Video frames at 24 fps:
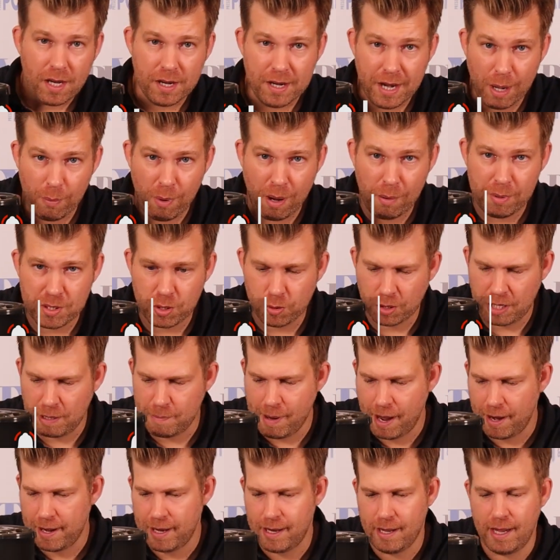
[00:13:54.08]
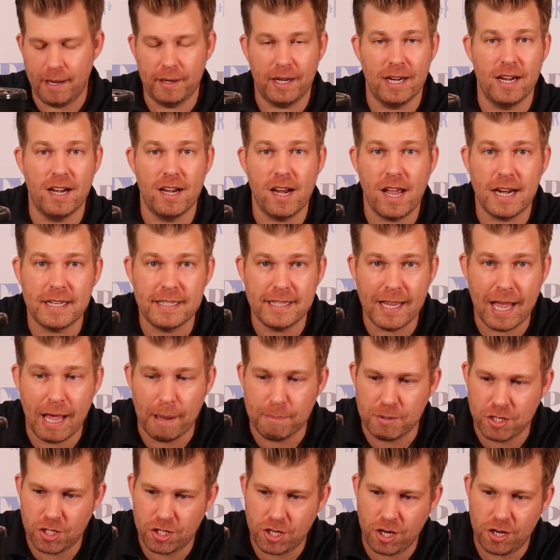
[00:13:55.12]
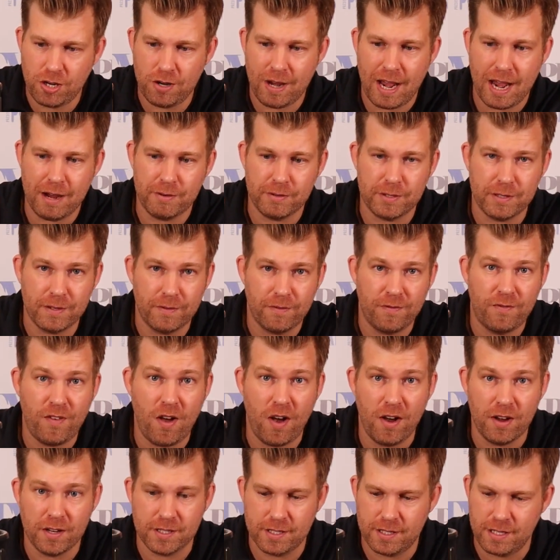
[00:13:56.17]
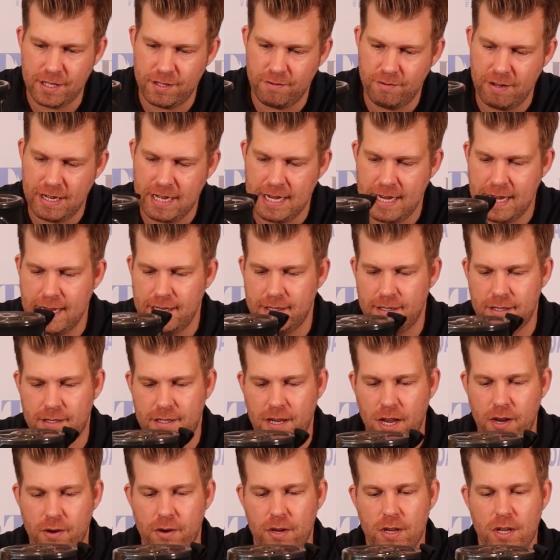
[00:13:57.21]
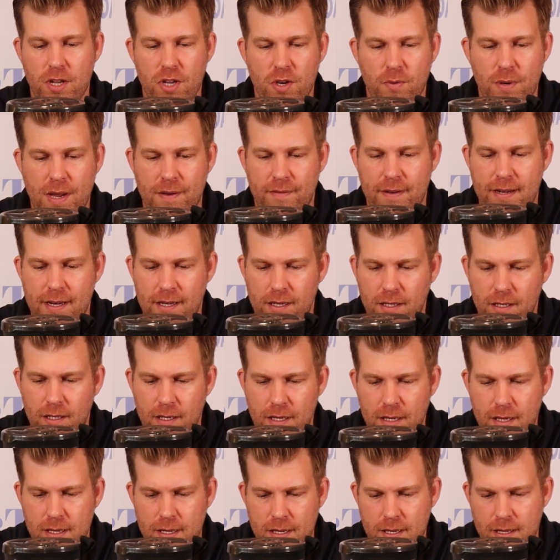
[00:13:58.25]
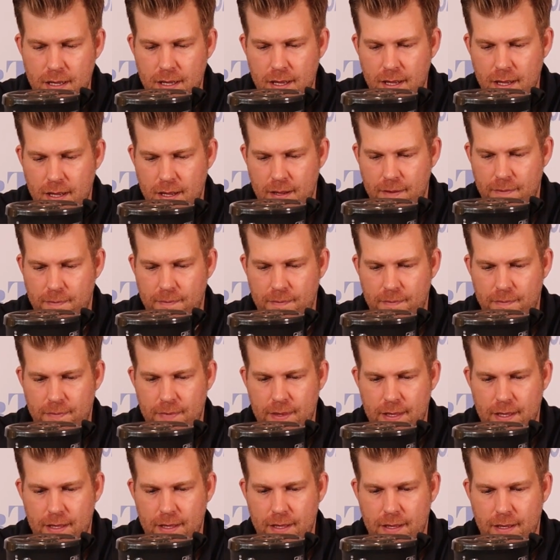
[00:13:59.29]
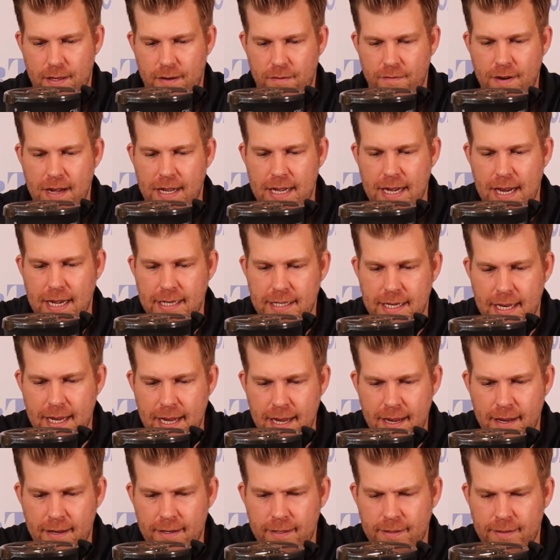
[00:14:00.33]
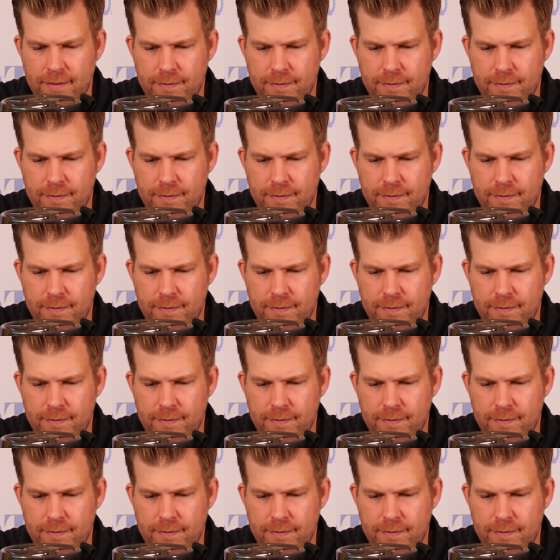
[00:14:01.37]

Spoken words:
Now, while we're talking about it, I'm going to light it up to show you how fast this really is. So we have a little regulator here.